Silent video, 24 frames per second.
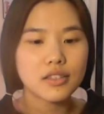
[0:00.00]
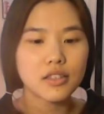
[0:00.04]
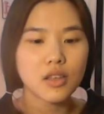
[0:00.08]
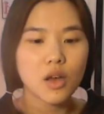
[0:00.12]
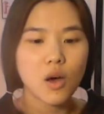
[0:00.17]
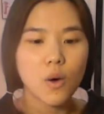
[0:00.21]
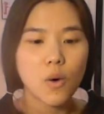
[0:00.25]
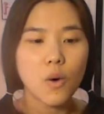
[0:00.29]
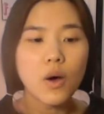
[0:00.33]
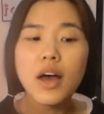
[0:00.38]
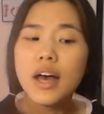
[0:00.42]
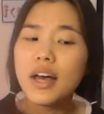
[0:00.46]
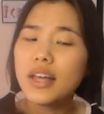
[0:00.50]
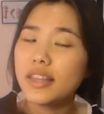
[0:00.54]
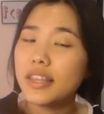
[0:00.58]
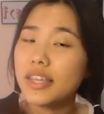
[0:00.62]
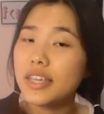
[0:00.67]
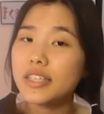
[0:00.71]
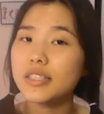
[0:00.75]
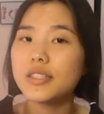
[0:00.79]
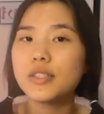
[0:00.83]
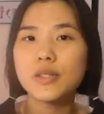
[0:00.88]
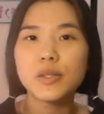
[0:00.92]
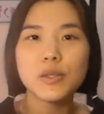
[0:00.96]
So
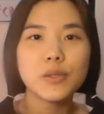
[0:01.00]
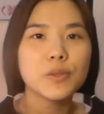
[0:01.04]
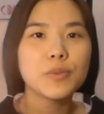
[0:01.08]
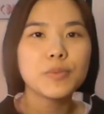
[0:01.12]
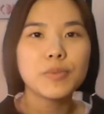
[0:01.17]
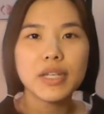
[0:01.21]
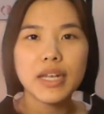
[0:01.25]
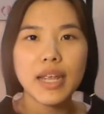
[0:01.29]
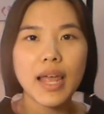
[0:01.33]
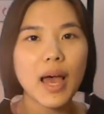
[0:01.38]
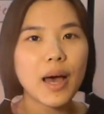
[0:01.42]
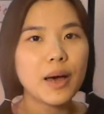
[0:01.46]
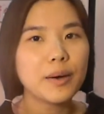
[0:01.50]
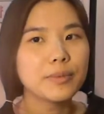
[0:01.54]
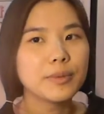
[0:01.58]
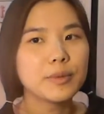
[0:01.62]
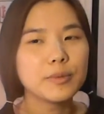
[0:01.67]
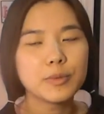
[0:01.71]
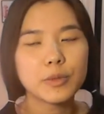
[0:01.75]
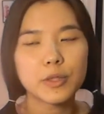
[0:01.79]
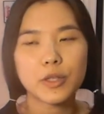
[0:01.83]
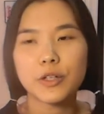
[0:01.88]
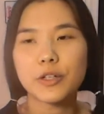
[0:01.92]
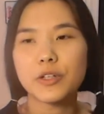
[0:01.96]
these two mini
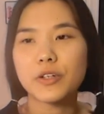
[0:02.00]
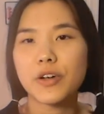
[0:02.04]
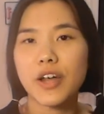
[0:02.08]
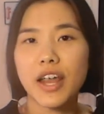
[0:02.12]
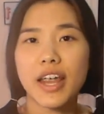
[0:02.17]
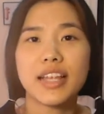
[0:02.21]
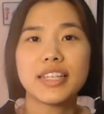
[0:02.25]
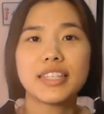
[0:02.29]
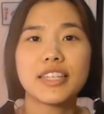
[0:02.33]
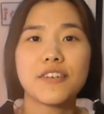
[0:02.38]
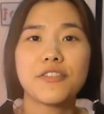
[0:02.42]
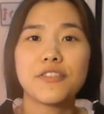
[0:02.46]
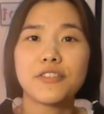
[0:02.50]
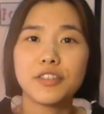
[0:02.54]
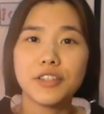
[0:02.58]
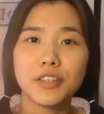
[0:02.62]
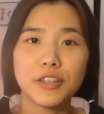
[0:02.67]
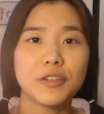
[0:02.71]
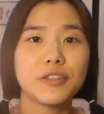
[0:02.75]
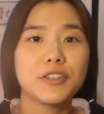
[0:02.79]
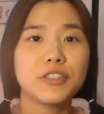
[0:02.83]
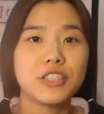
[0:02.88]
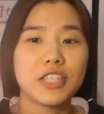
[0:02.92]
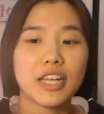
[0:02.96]
albums are great,
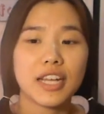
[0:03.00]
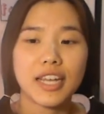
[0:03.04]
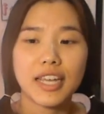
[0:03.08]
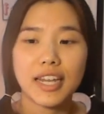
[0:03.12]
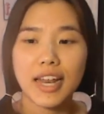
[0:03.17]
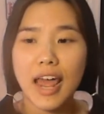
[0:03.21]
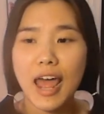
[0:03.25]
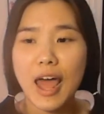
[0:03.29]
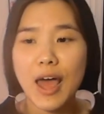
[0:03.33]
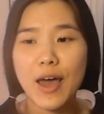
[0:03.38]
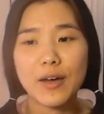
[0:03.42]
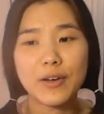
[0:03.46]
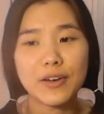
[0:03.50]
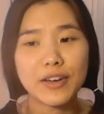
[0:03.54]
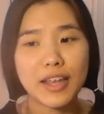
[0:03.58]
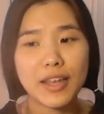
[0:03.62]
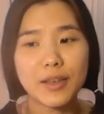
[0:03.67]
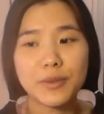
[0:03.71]
definitely go and check it out.